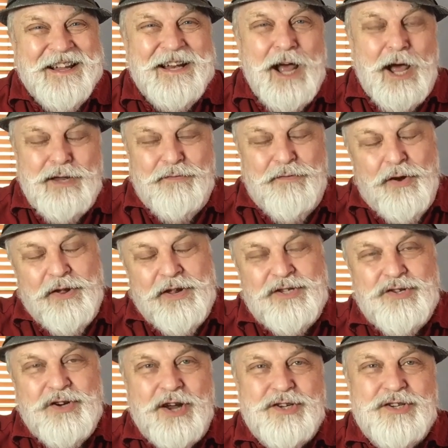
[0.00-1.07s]
No, you follow
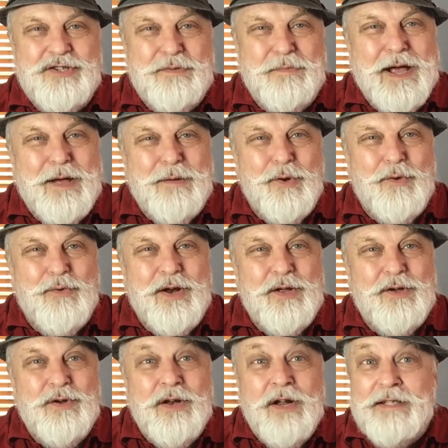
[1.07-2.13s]
instructions and make them look really
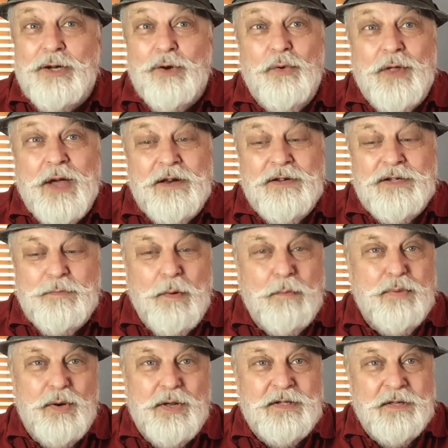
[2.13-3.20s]
good. And I did all that, and you just
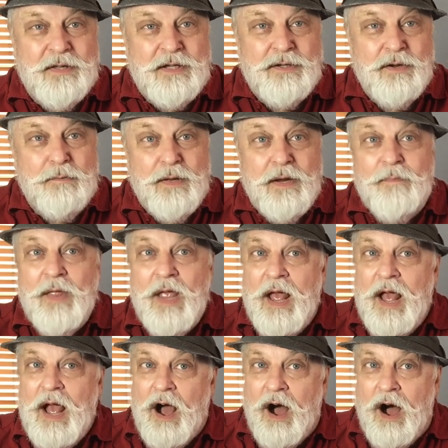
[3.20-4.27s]
put pulleys and things on. But
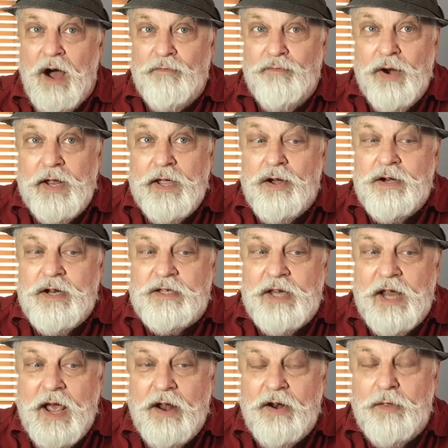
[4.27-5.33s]
I've really gone to
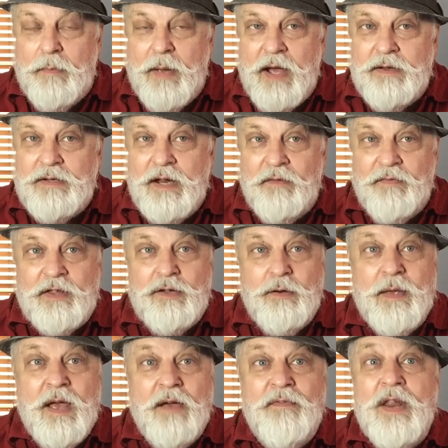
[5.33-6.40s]
town on the bounty. In fact, there'll
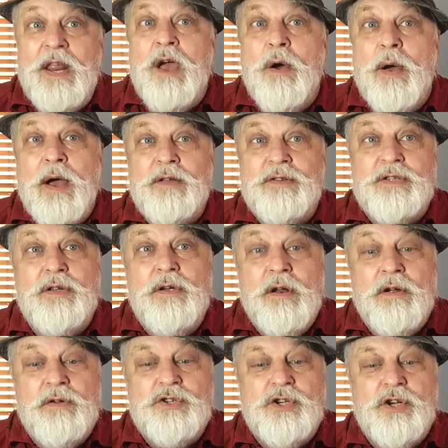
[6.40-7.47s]
be a video out soon.
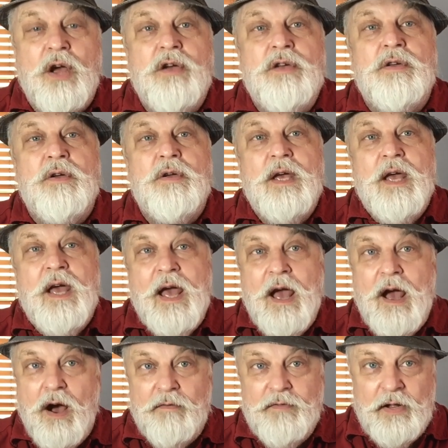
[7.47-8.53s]
I'll show you
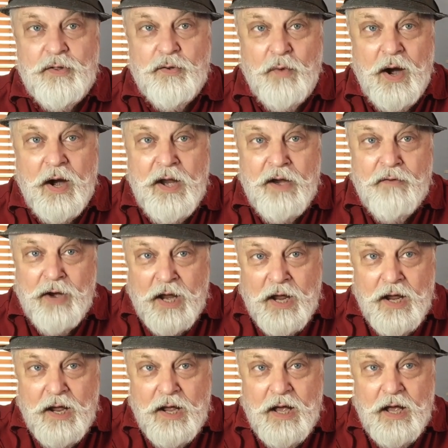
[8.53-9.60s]
how I've done the running
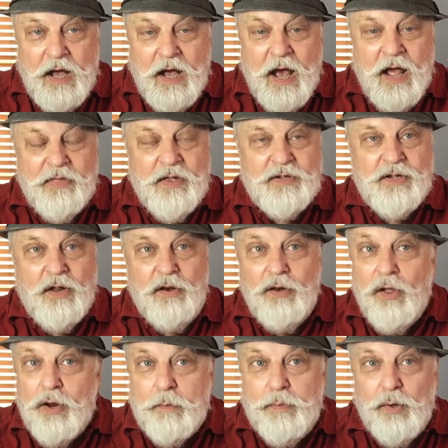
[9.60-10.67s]
rigging. And there's a
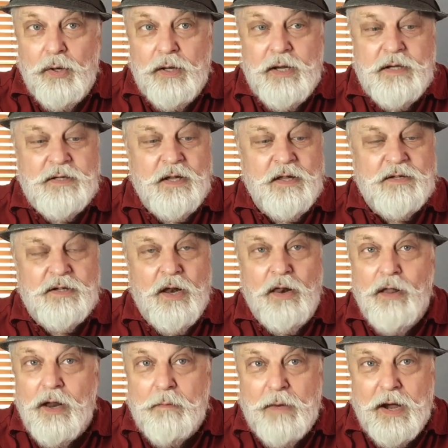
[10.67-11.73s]
lot of pulleys, and there's a
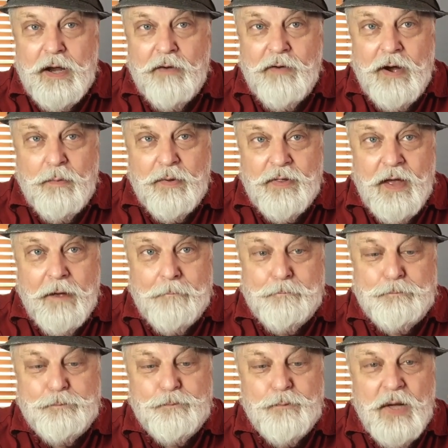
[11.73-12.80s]
lot of mucking around with that.
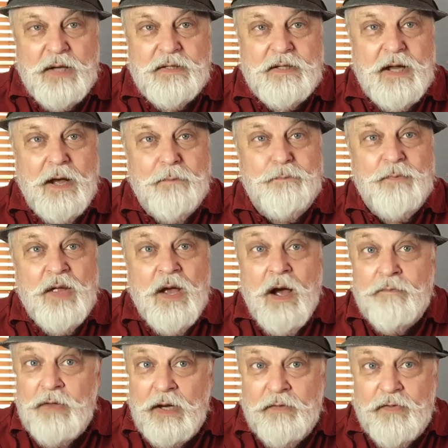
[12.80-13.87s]
But I've
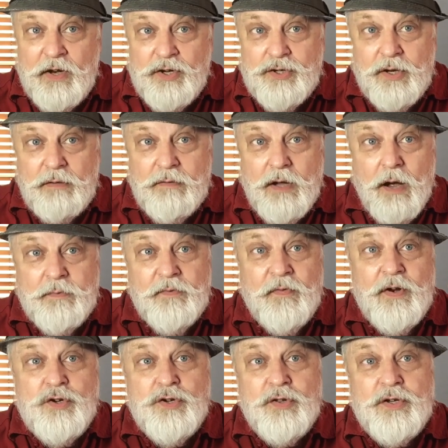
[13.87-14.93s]
nearly finished it. I hope to
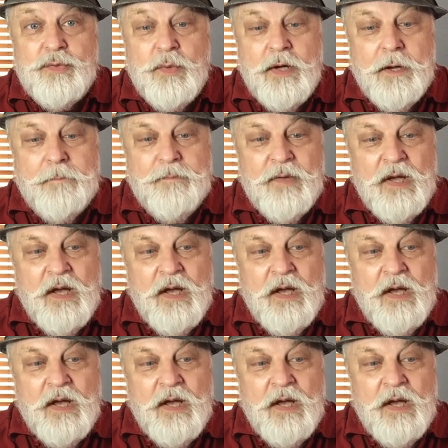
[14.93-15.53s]
finish it this week.